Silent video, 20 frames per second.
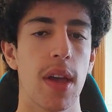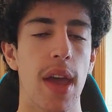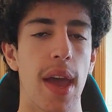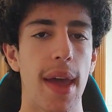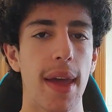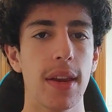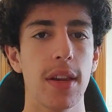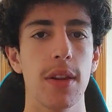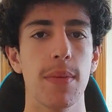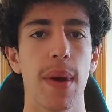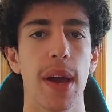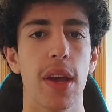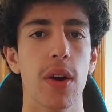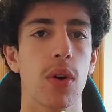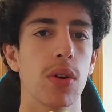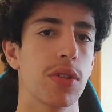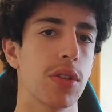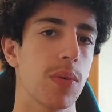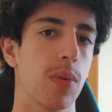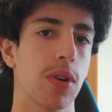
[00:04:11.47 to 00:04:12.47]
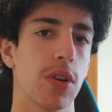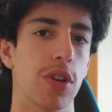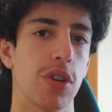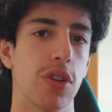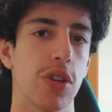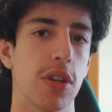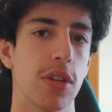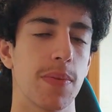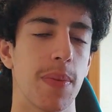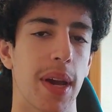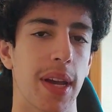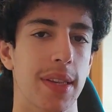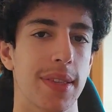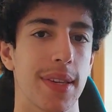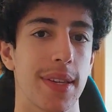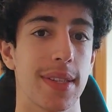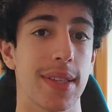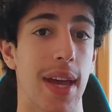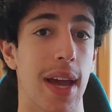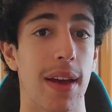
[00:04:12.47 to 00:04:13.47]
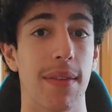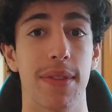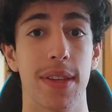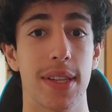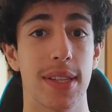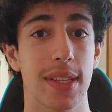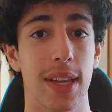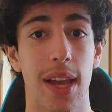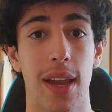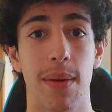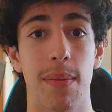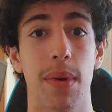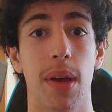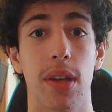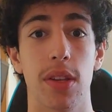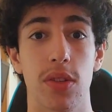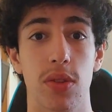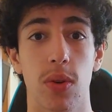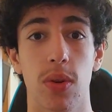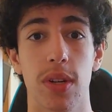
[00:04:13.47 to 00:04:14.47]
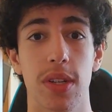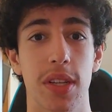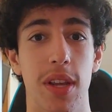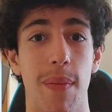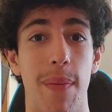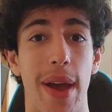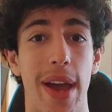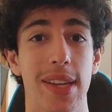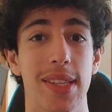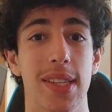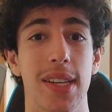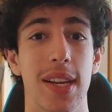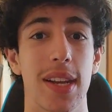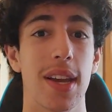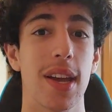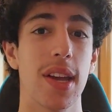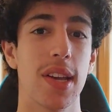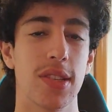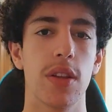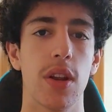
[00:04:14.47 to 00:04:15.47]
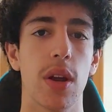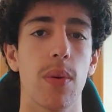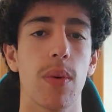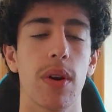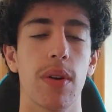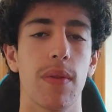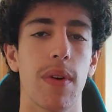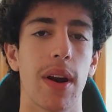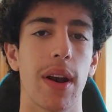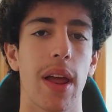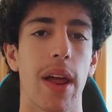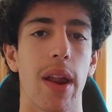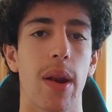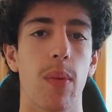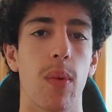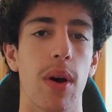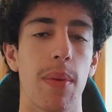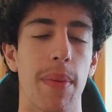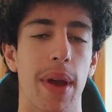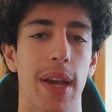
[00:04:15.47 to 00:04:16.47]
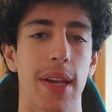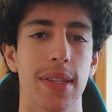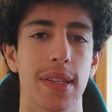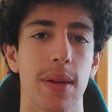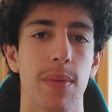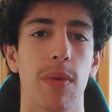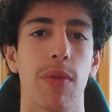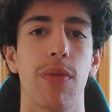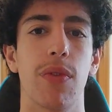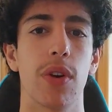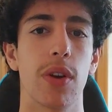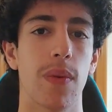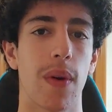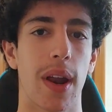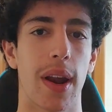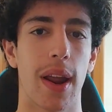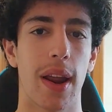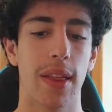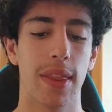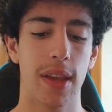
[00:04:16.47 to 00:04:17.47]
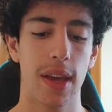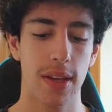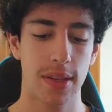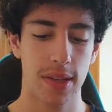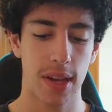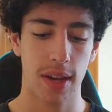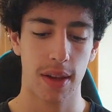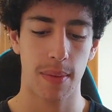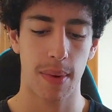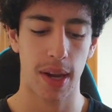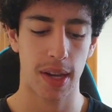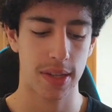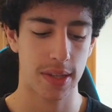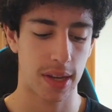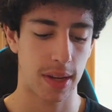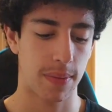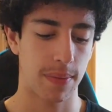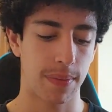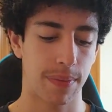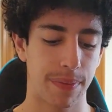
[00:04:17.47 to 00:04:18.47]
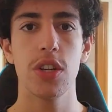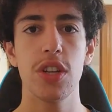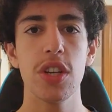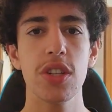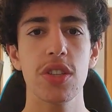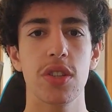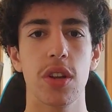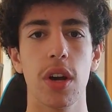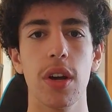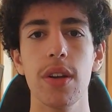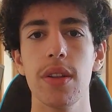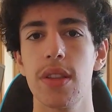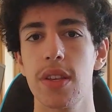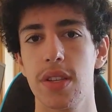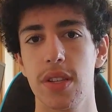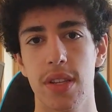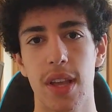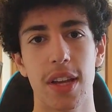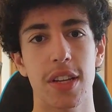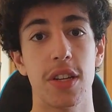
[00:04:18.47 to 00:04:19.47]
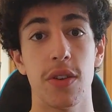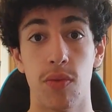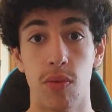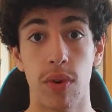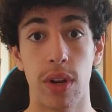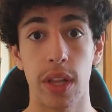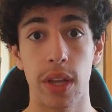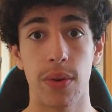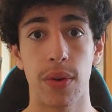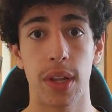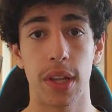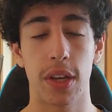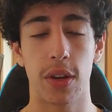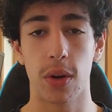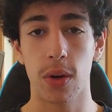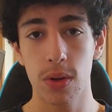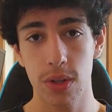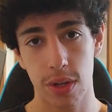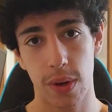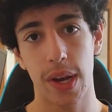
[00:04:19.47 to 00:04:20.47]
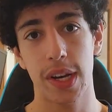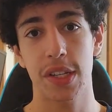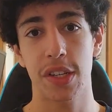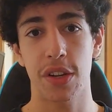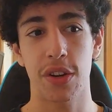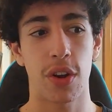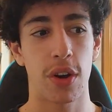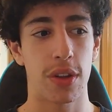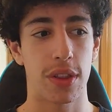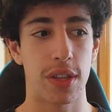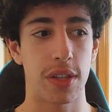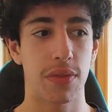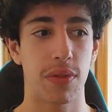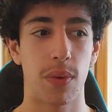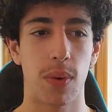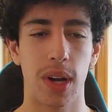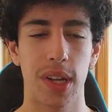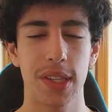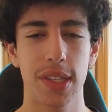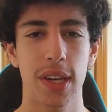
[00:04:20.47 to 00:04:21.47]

And you may also want to choose magazines that have the same storage capacity. You don't want to run out of one magazine before you run out of the second magazine. Just note, this is actually really cool, so actually note this for once.